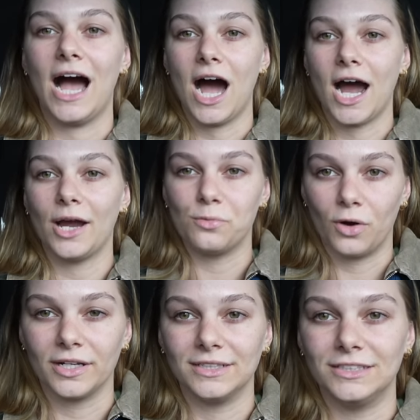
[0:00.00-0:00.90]
I
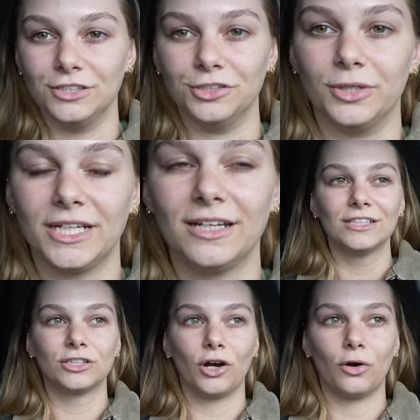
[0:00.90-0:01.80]
wanted to do it,
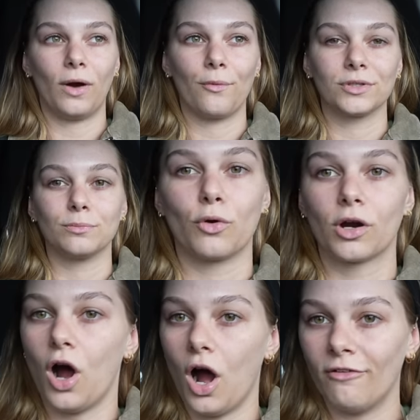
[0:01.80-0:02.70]
so I was more
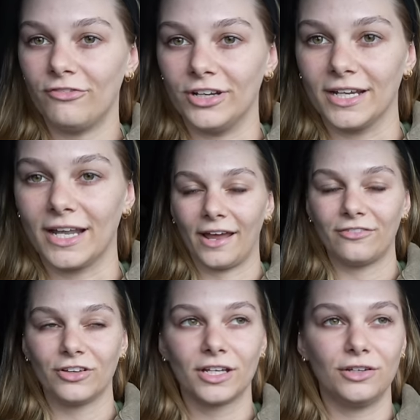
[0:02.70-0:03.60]
confident, and I
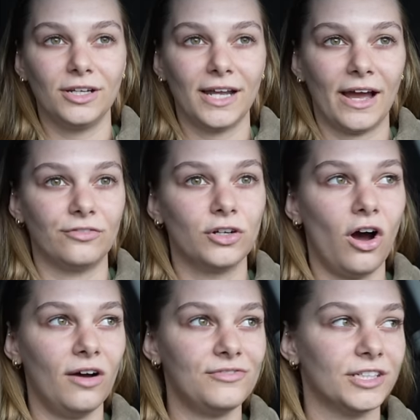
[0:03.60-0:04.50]
feel like you need to have
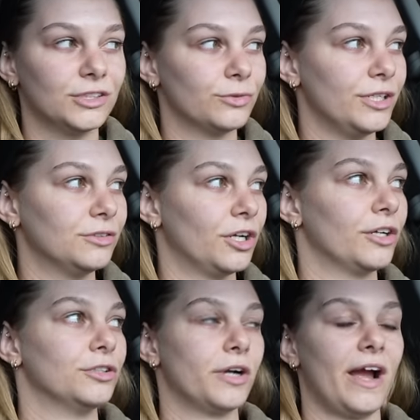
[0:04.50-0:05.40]
confidence when you
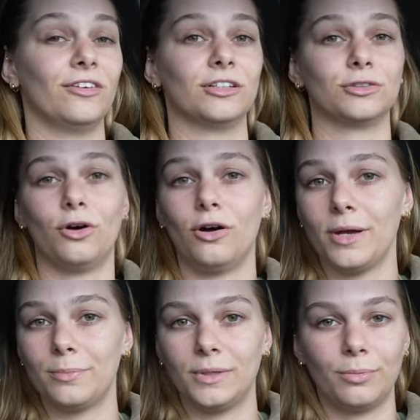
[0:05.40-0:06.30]
start driving. So all
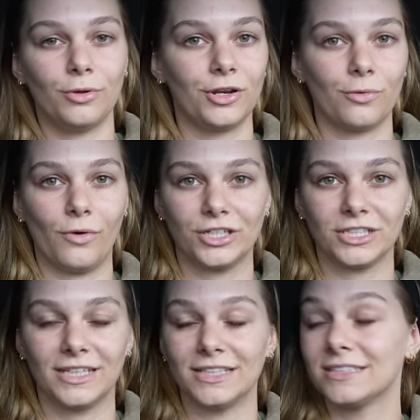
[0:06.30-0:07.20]
my people that are
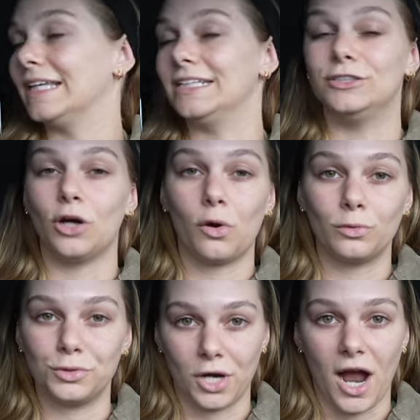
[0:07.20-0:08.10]
watching this that
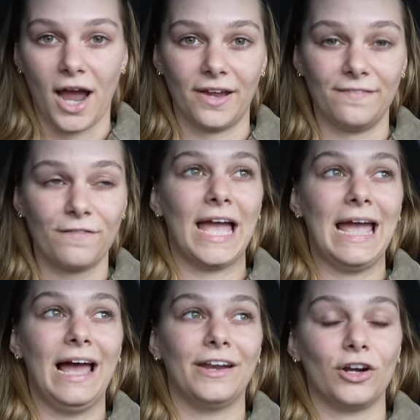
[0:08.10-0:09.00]
don't drive
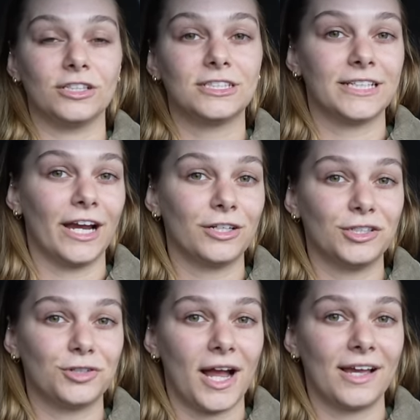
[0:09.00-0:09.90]
and are scared to
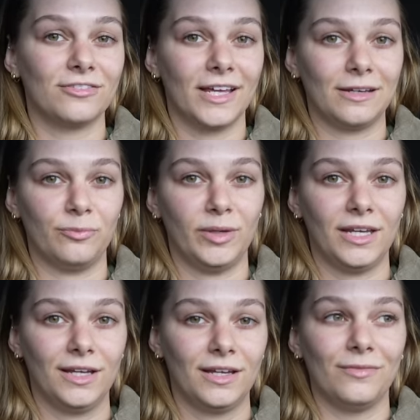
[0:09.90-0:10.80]
drive like
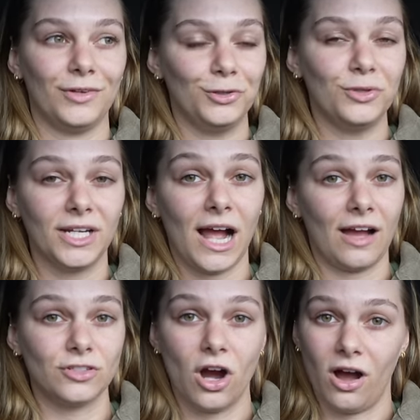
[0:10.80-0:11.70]
me, you need to
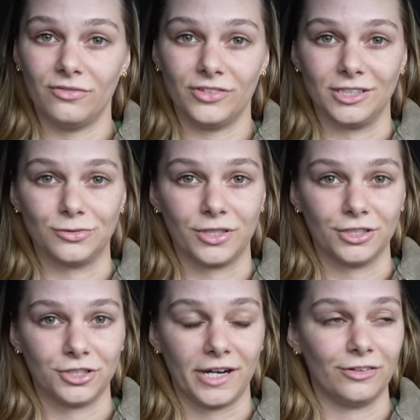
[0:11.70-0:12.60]
have confidence when
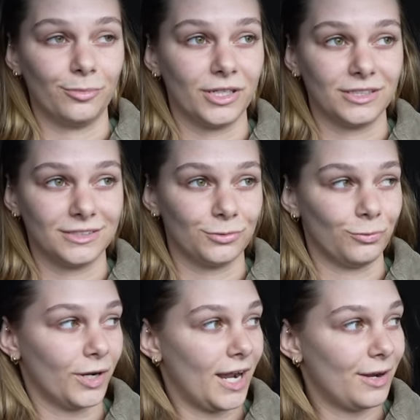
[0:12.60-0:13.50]
you're driving, because
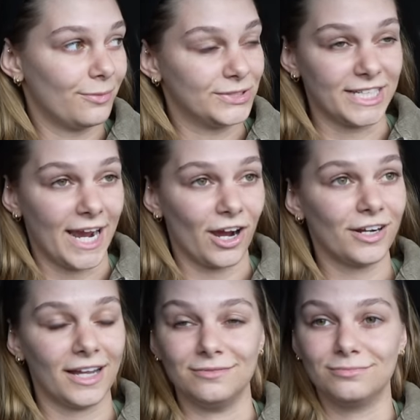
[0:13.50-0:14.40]
when I'm
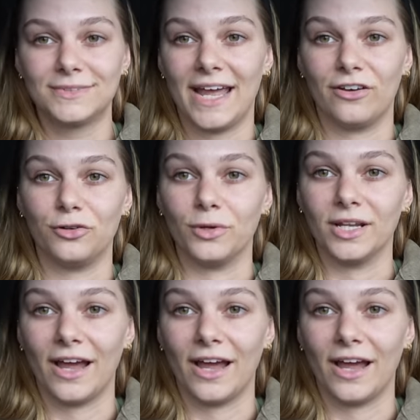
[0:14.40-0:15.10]
scared, I can't do it.